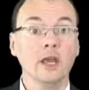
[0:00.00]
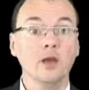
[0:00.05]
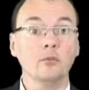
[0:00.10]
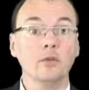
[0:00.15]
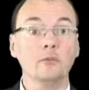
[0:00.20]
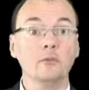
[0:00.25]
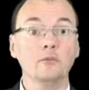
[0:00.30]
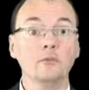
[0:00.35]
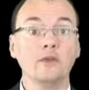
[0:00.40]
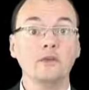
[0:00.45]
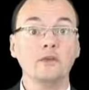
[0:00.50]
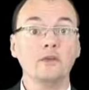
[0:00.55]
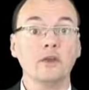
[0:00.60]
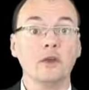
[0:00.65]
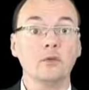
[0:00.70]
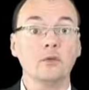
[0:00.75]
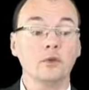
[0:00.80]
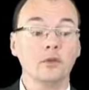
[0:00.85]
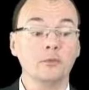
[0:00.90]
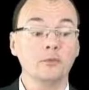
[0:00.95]
but messes
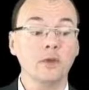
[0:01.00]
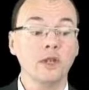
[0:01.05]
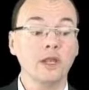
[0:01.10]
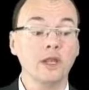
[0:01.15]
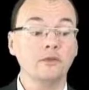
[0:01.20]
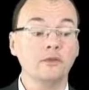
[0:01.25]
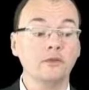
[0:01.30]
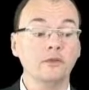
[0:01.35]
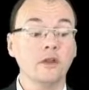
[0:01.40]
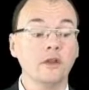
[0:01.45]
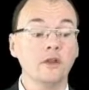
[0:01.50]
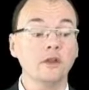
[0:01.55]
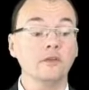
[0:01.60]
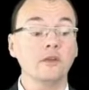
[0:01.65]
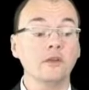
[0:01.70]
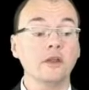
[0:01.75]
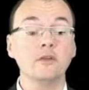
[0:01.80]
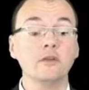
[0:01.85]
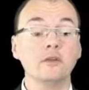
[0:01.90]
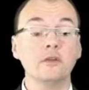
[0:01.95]
up with beliefs that
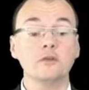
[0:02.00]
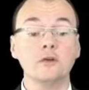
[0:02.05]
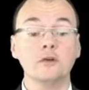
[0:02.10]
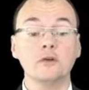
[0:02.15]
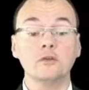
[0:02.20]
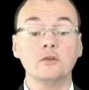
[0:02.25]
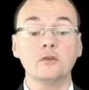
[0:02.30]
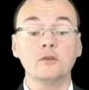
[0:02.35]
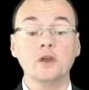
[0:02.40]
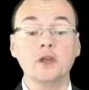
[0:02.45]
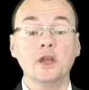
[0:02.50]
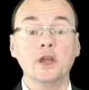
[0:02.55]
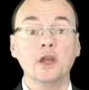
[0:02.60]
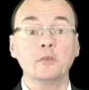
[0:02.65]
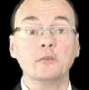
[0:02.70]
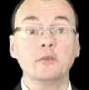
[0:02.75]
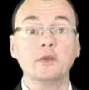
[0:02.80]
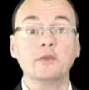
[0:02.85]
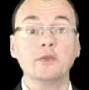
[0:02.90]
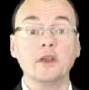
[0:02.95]
essentially involve
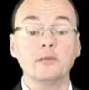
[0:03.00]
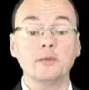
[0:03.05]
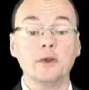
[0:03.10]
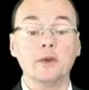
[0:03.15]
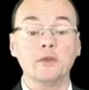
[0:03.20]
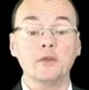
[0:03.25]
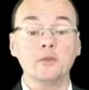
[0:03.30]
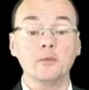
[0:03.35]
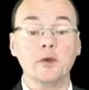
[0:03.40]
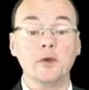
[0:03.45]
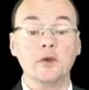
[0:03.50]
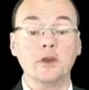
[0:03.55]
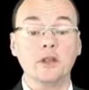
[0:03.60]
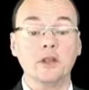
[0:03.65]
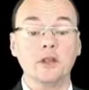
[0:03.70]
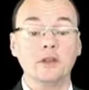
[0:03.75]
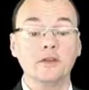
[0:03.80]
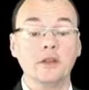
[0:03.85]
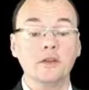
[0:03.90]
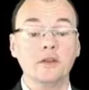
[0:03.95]
mistakes about numerical
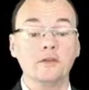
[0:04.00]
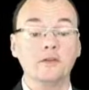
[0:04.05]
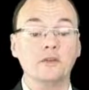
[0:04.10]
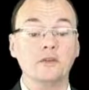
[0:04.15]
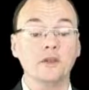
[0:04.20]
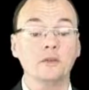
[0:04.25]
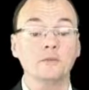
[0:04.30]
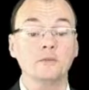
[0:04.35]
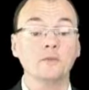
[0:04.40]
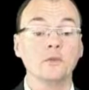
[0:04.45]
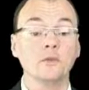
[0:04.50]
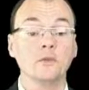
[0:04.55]
identity.